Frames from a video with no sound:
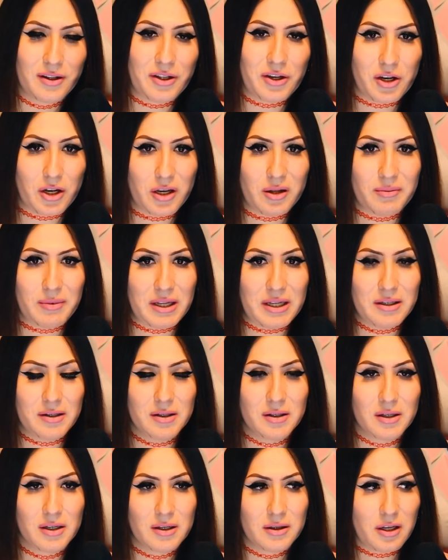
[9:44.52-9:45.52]
You know what I
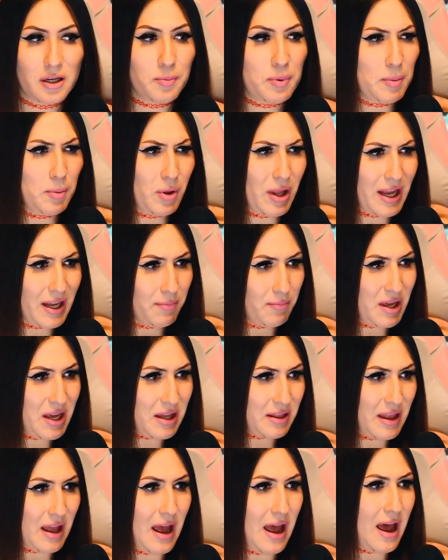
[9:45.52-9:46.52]
mean? There are people like
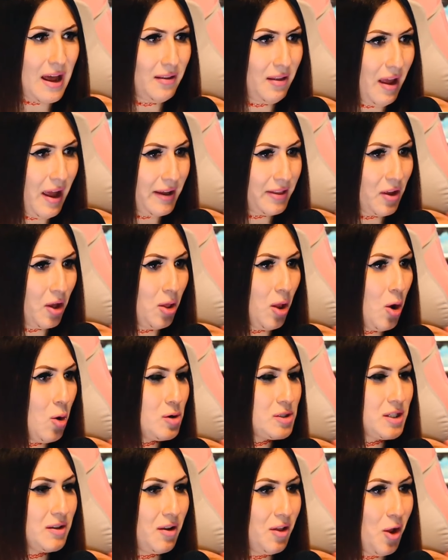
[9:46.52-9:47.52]
me that had like the
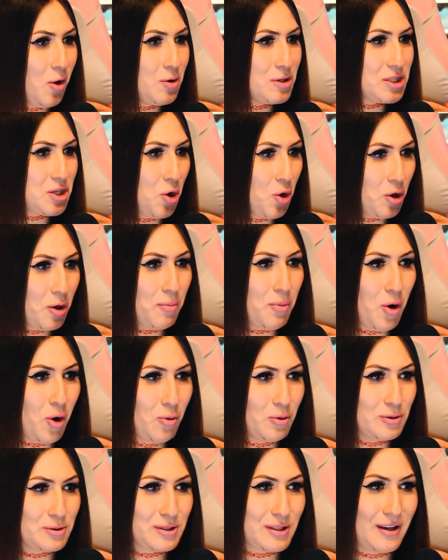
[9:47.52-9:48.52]
lowest of the lowest totem
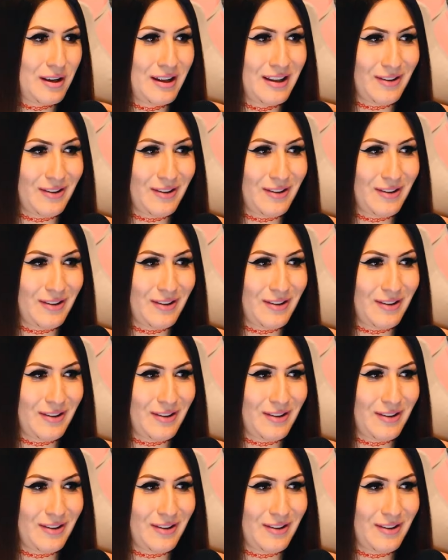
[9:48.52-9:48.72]
poles